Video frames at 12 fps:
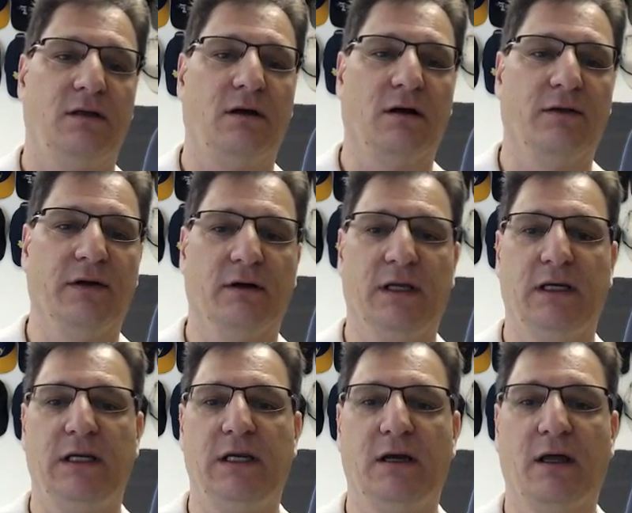Are there
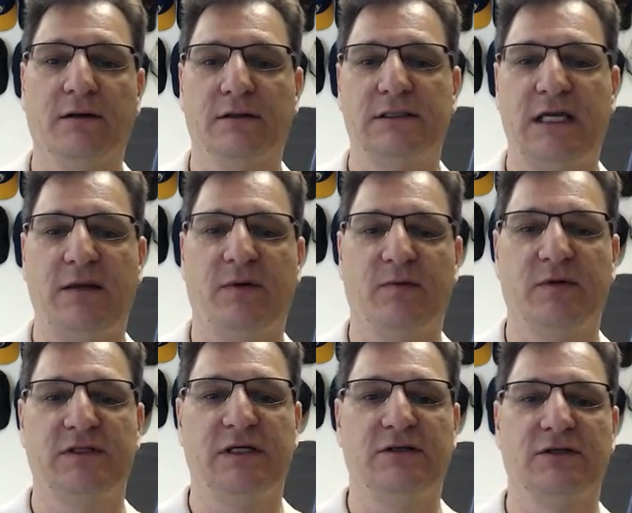any other taping
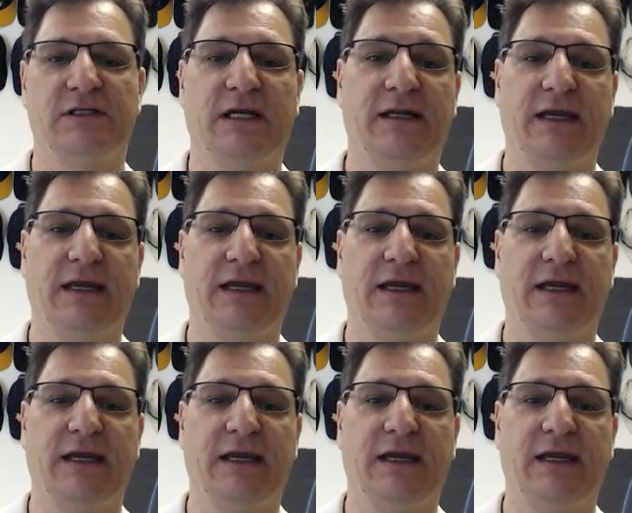procedures that